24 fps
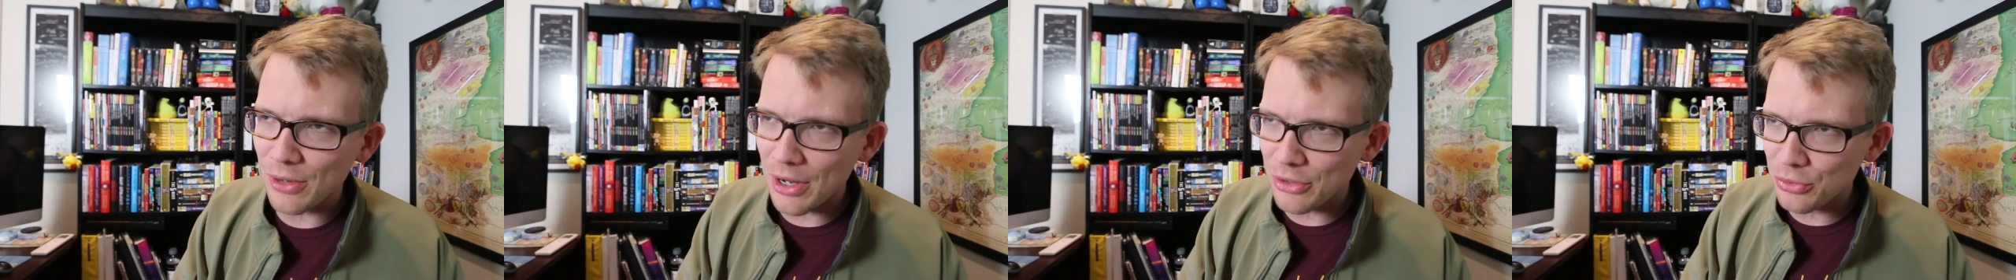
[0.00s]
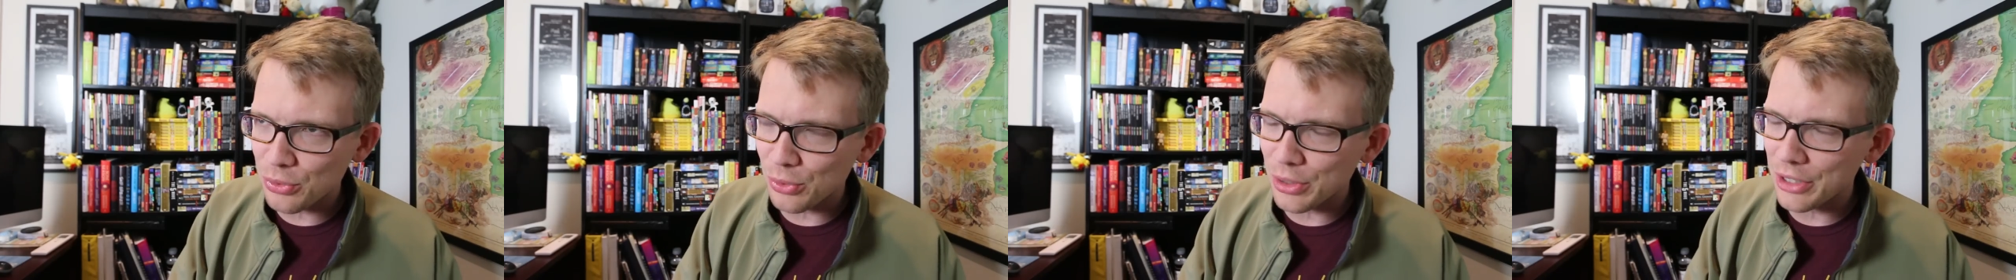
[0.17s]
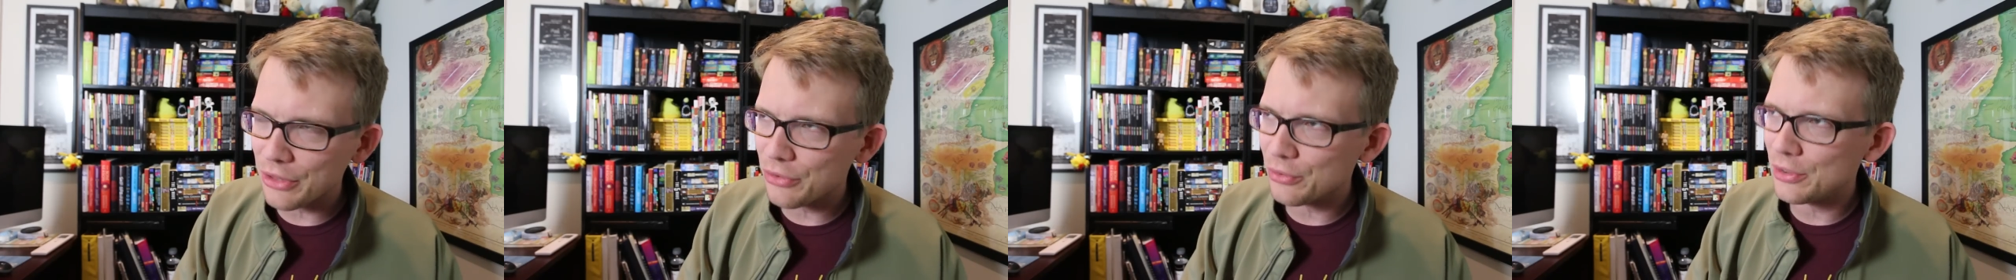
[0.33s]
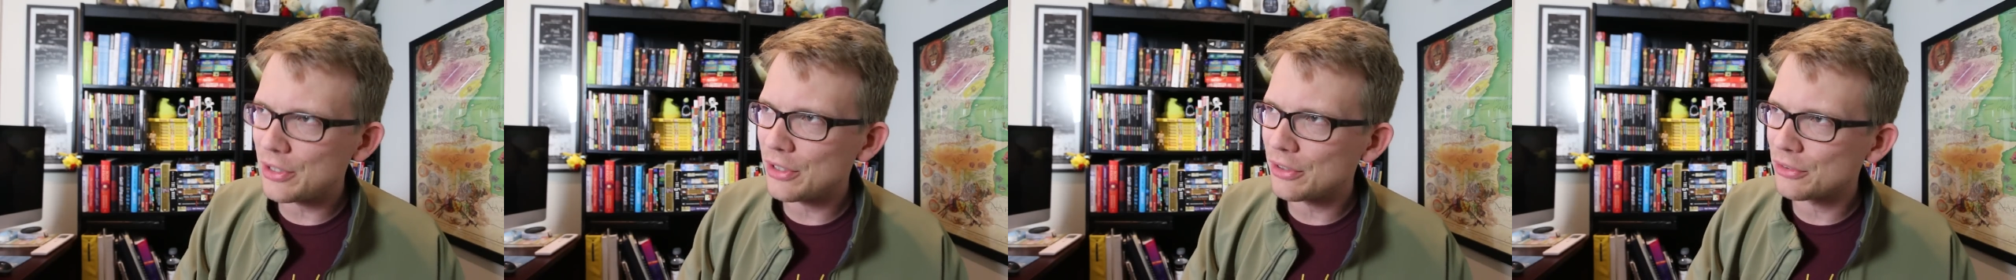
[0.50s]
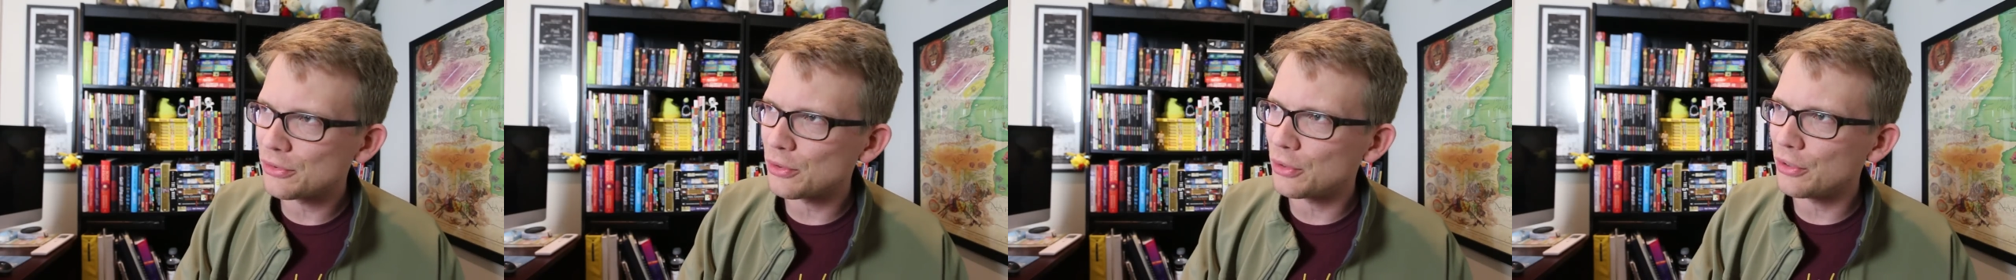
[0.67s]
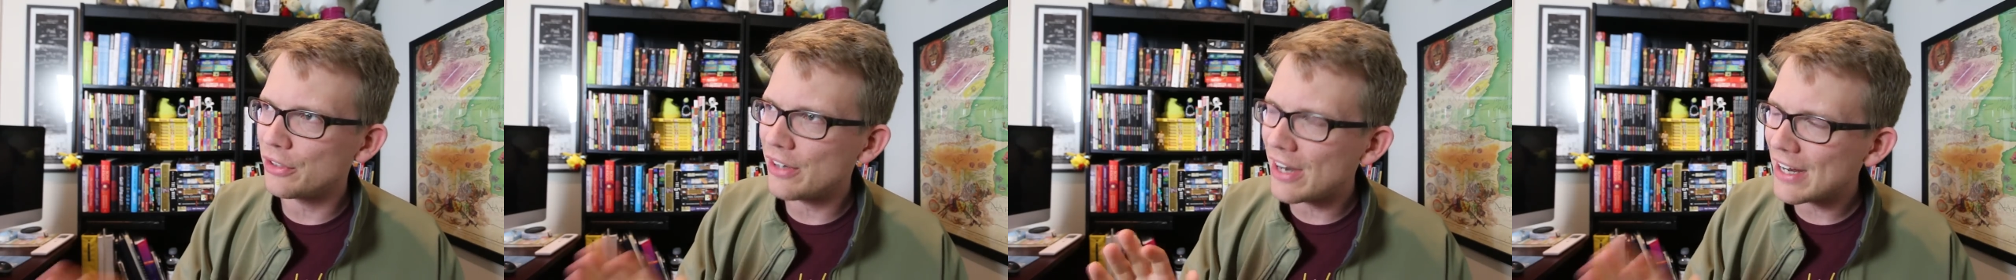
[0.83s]
around 23
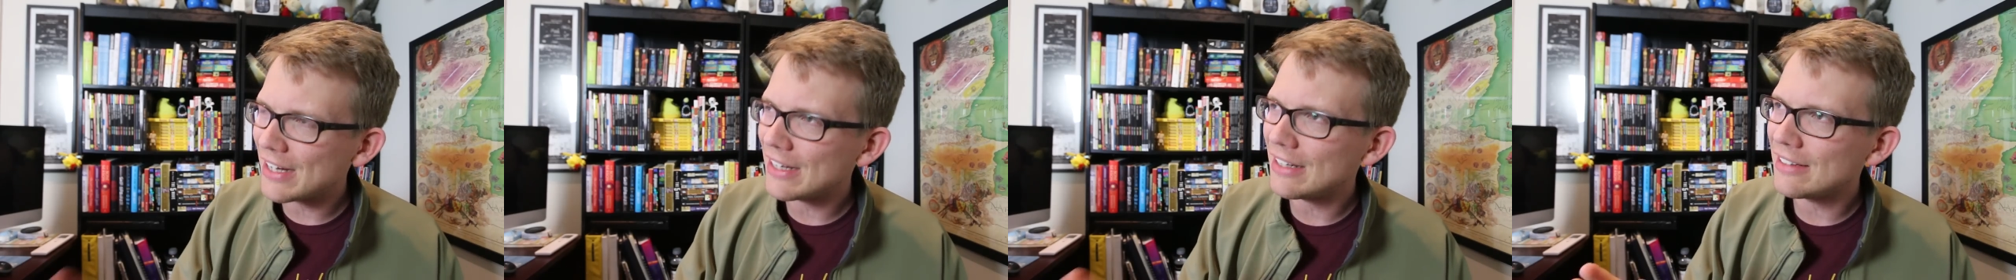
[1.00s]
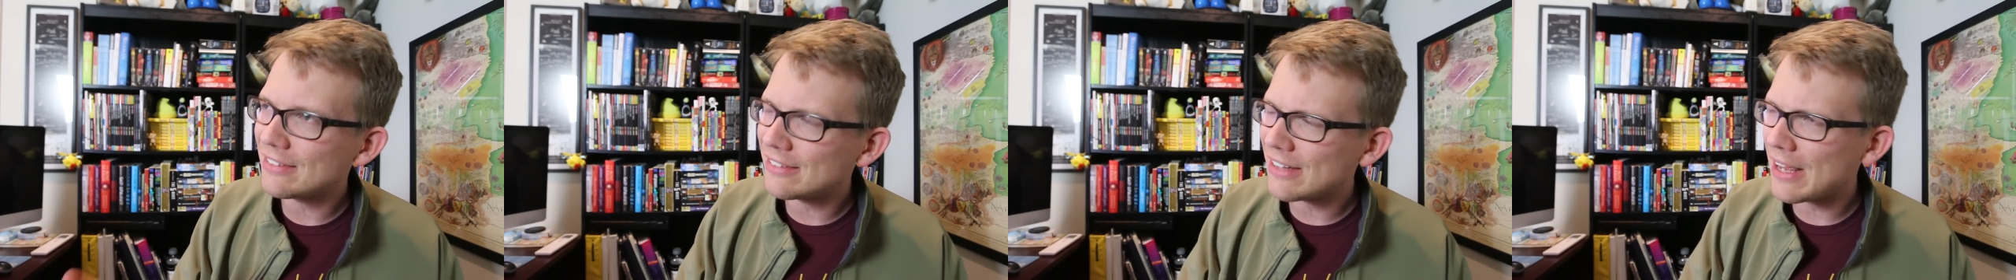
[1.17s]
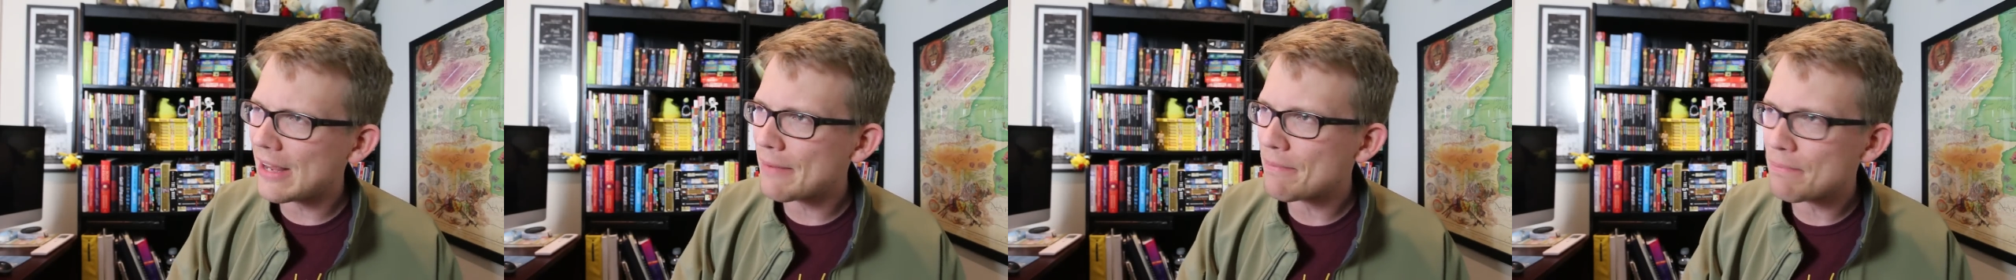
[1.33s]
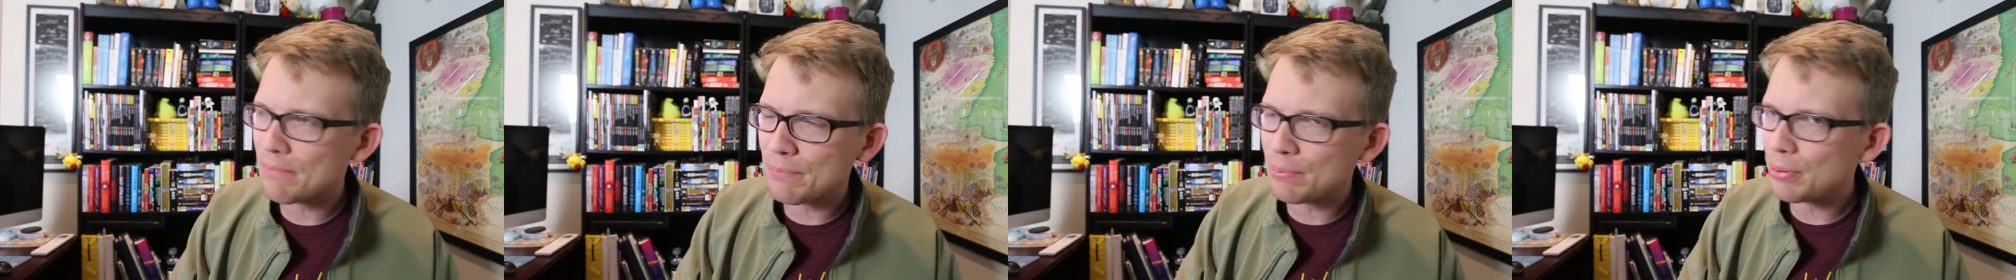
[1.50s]
years old, and I can say